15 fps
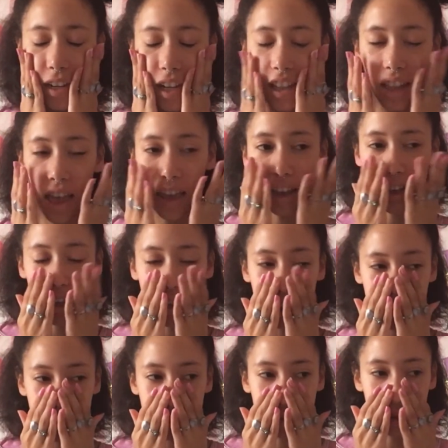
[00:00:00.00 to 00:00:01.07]
like is
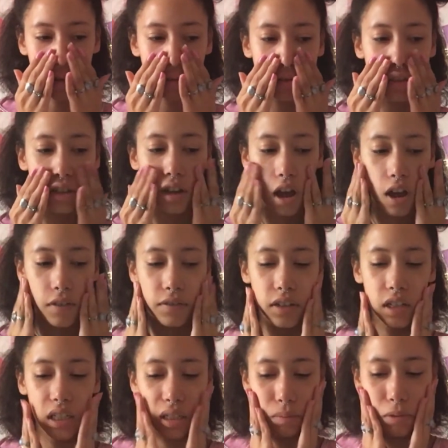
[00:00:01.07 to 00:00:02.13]
so soft
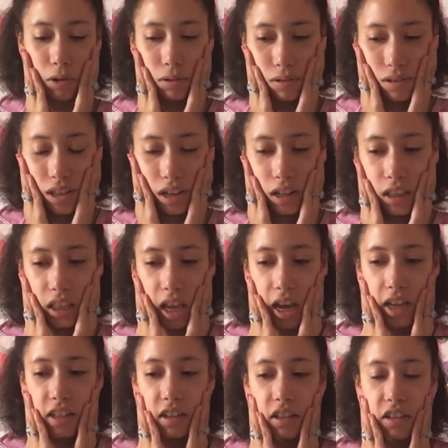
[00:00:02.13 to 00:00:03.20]
and smooth. It
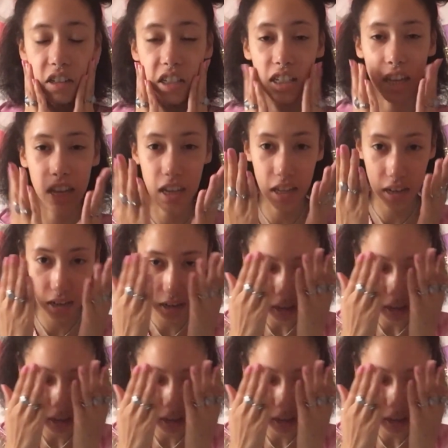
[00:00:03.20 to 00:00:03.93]
glides on your skin